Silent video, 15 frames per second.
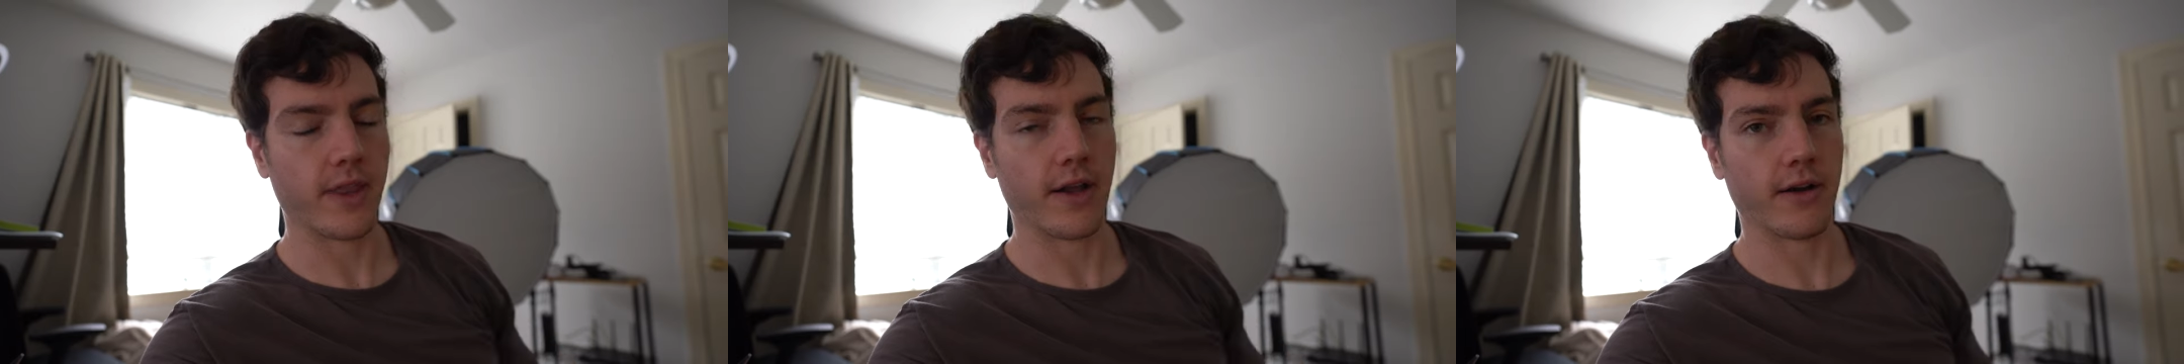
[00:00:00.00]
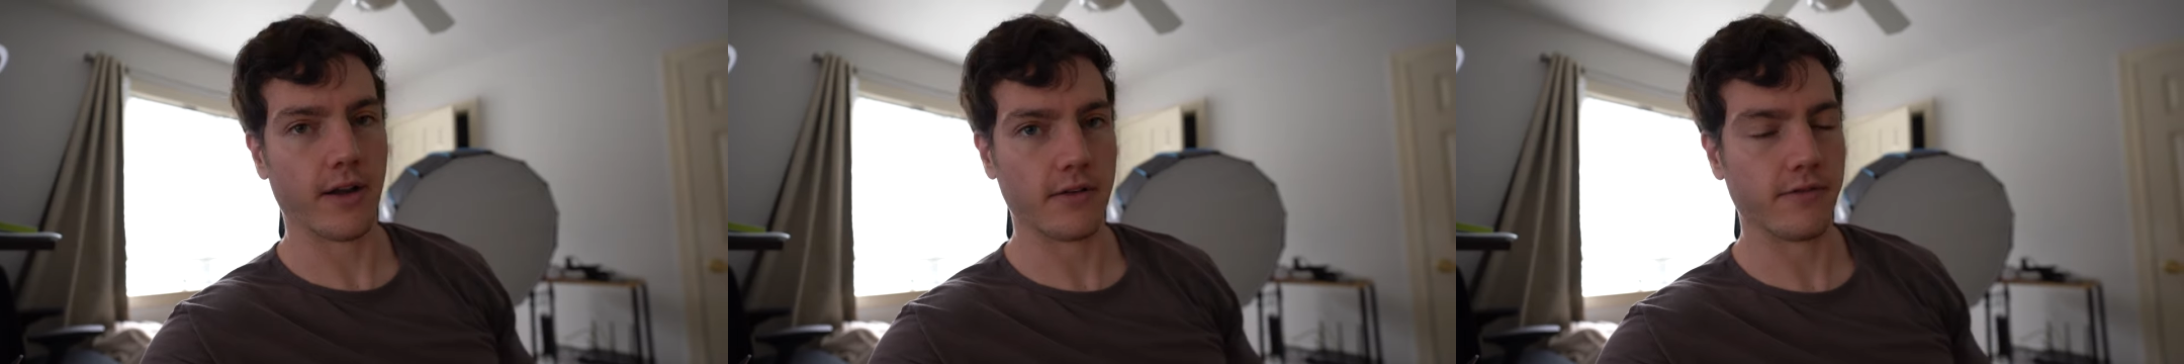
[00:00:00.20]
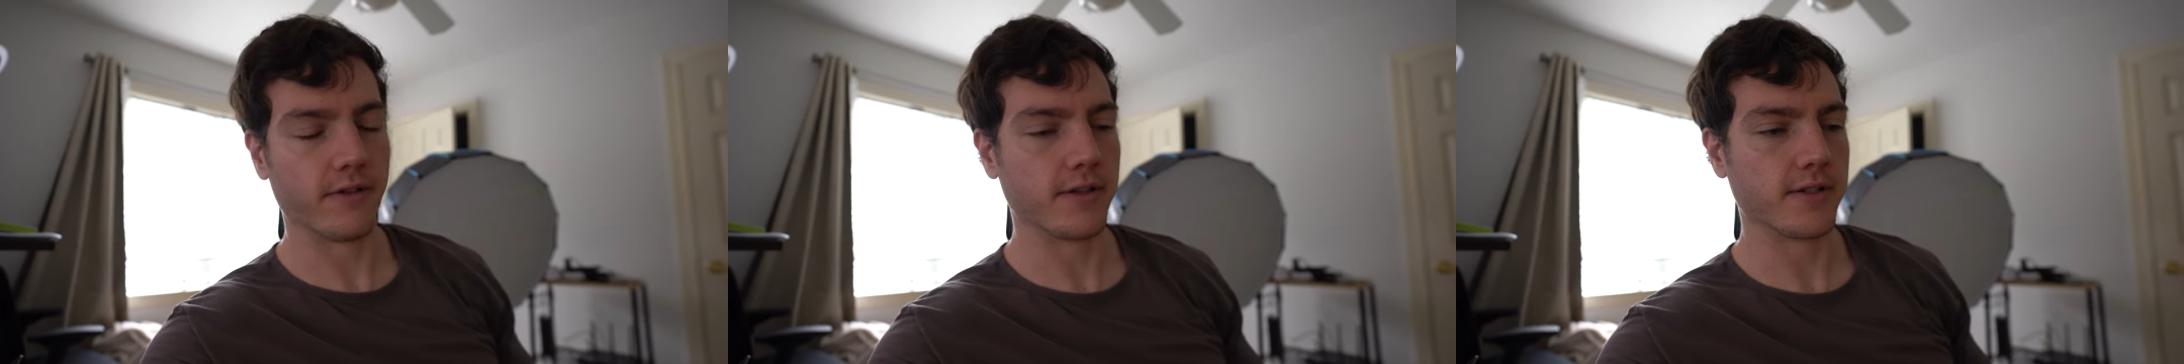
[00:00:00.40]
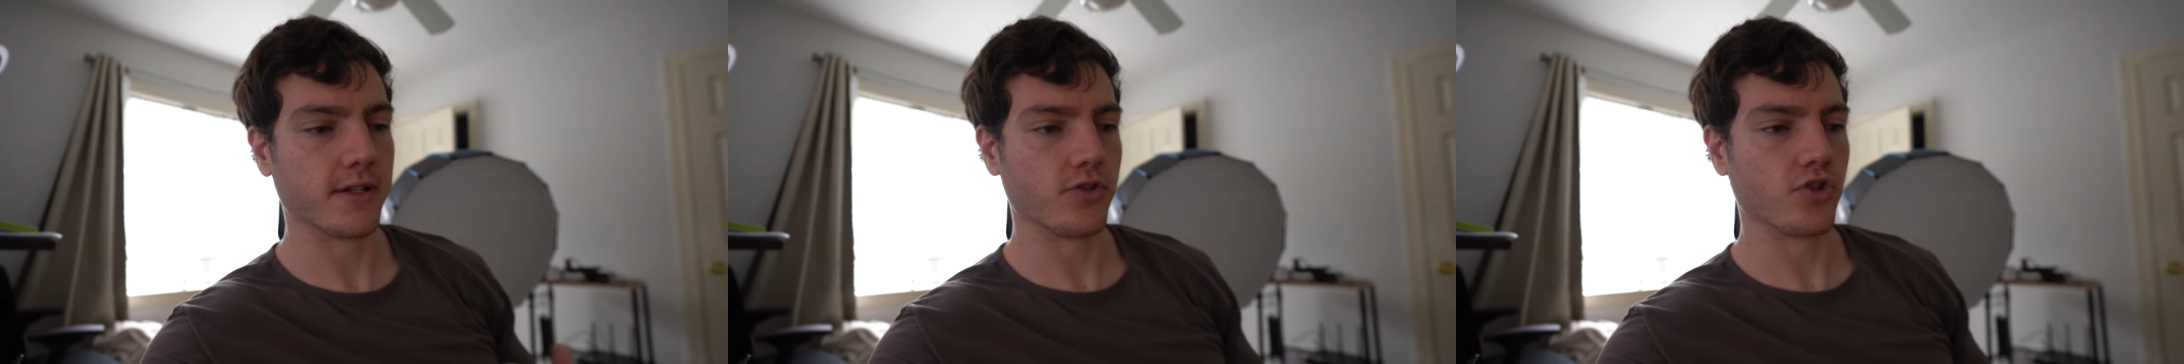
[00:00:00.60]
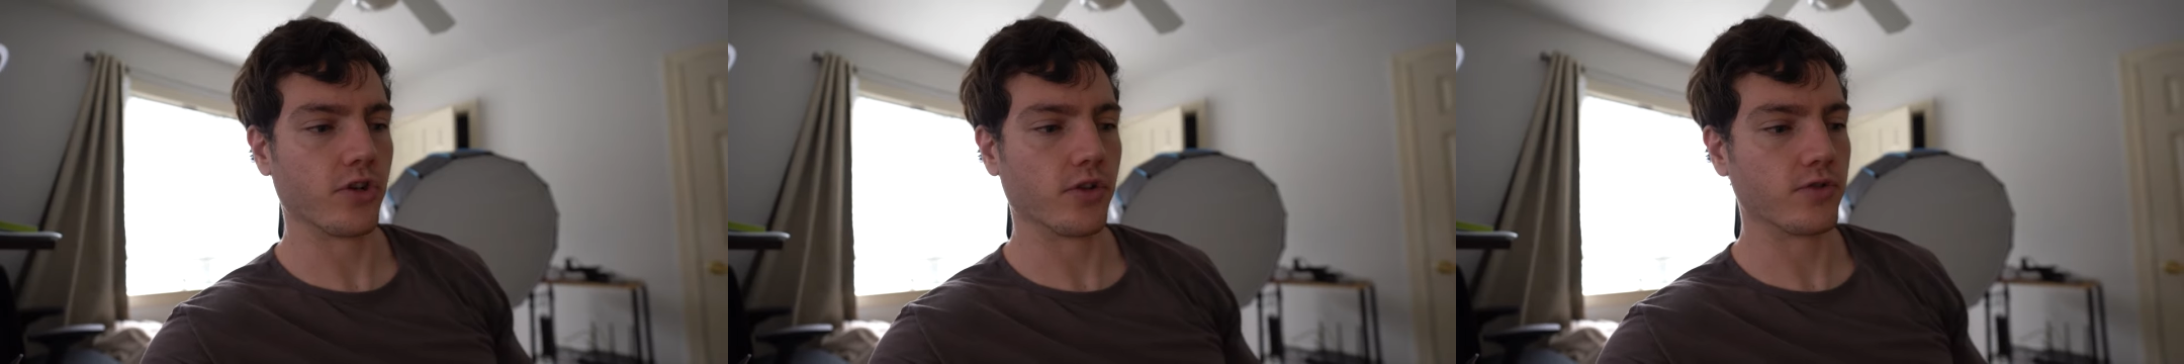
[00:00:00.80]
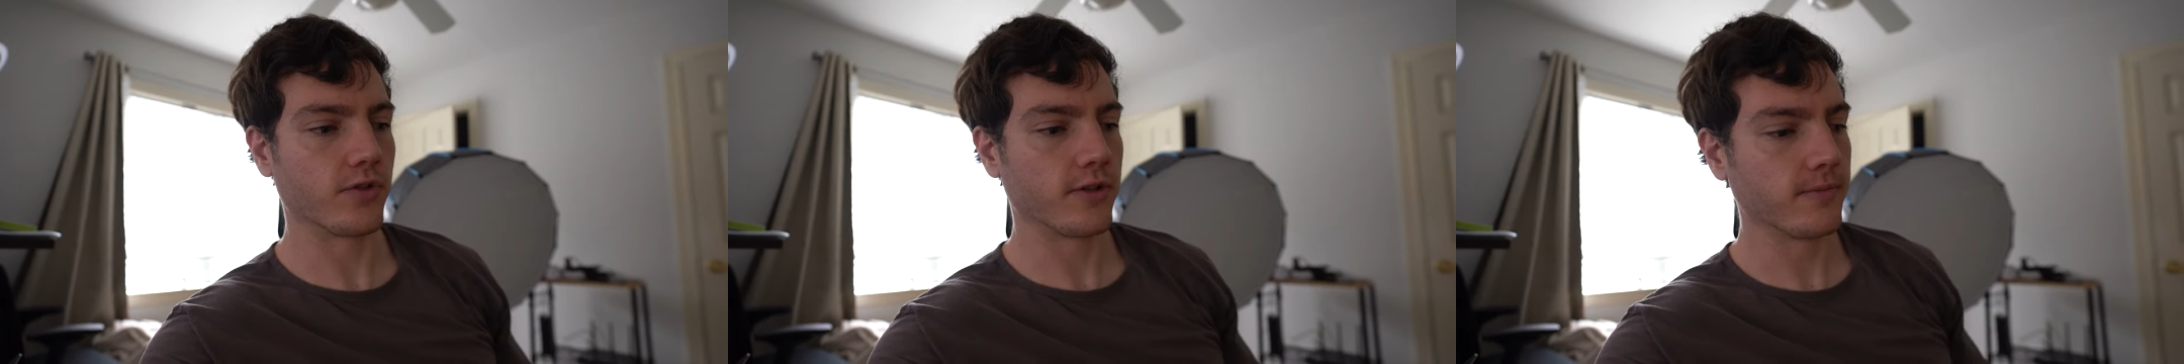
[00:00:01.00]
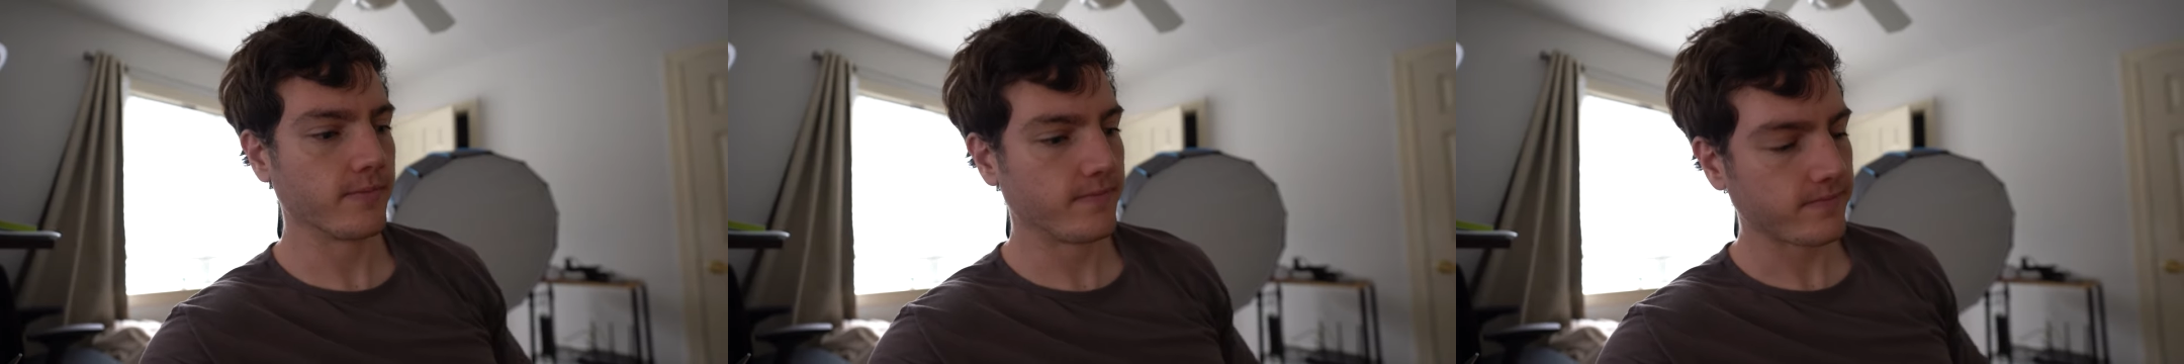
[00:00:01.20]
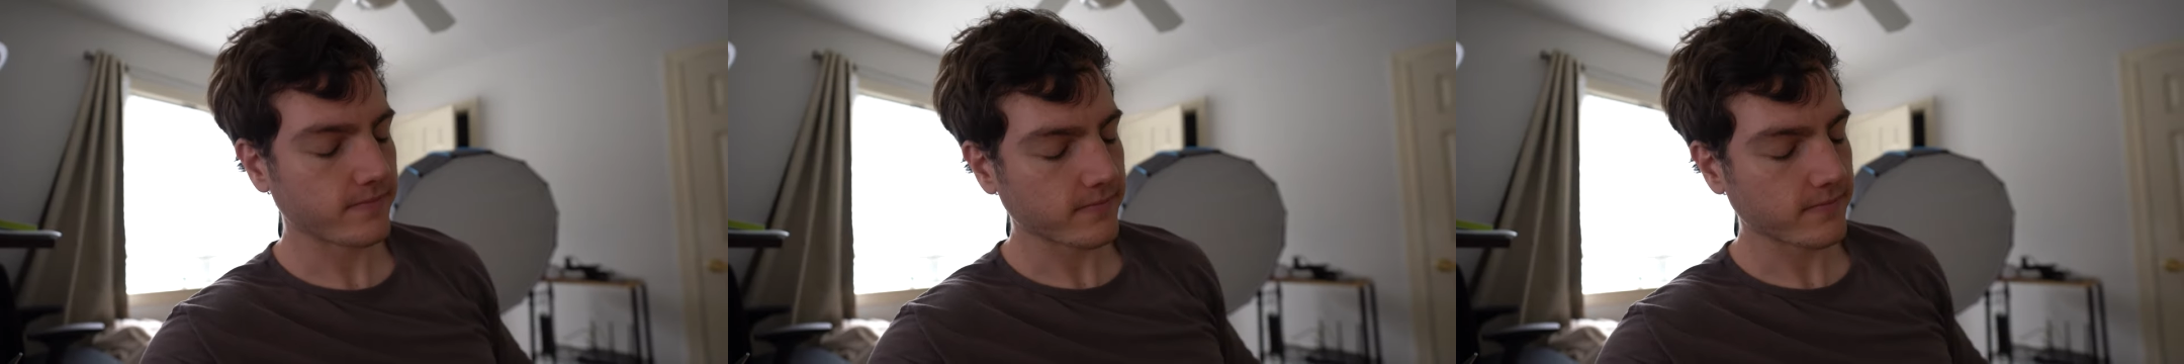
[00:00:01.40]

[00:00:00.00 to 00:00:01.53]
their infants and children